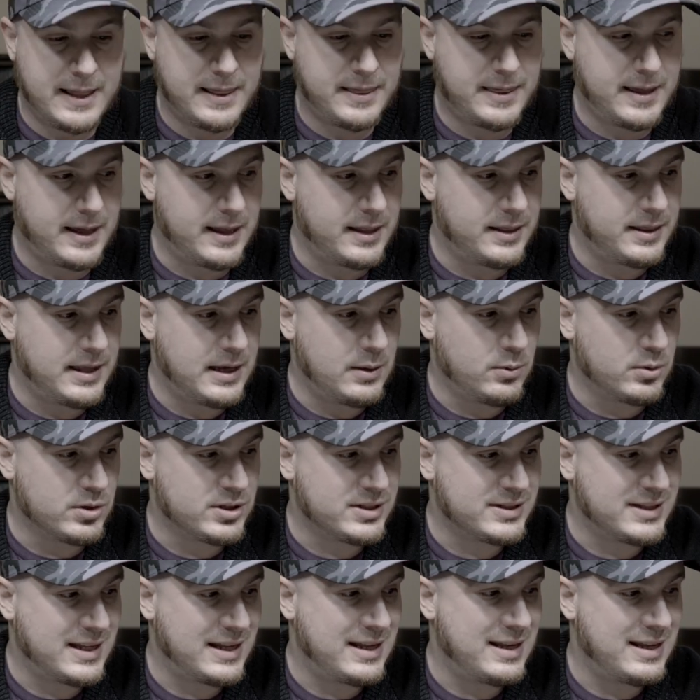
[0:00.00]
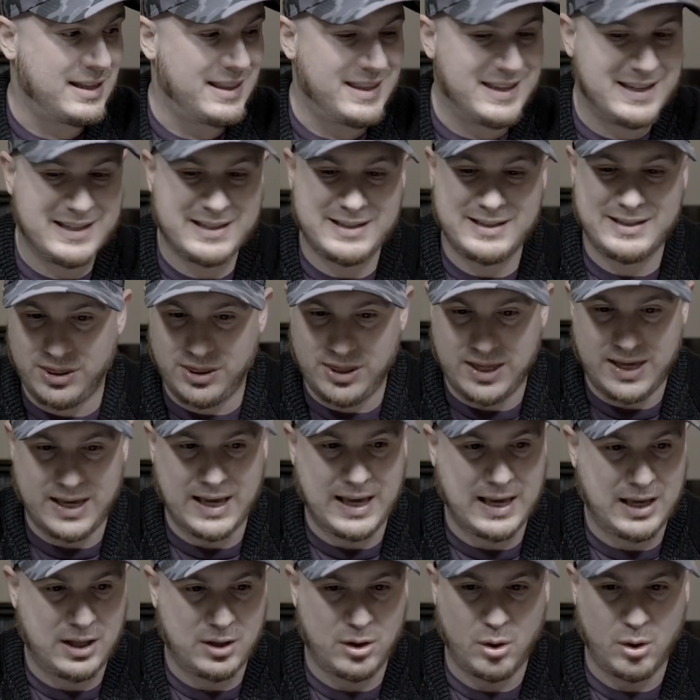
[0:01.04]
that they will send this thing,